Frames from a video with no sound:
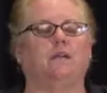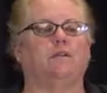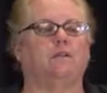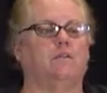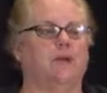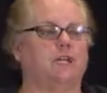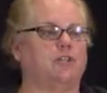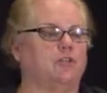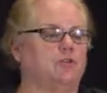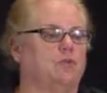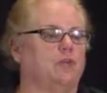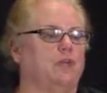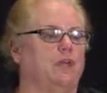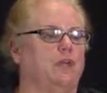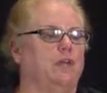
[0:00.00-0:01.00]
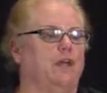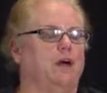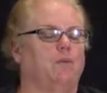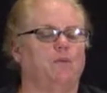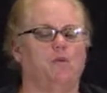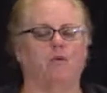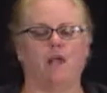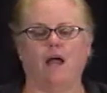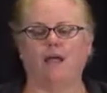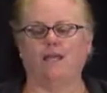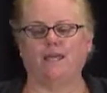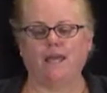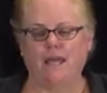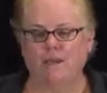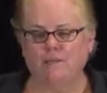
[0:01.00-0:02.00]
to make sure that we're
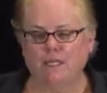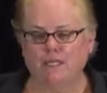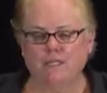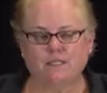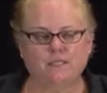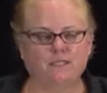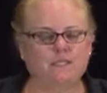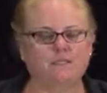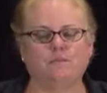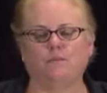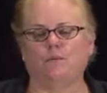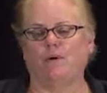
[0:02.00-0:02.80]
not gaming the system,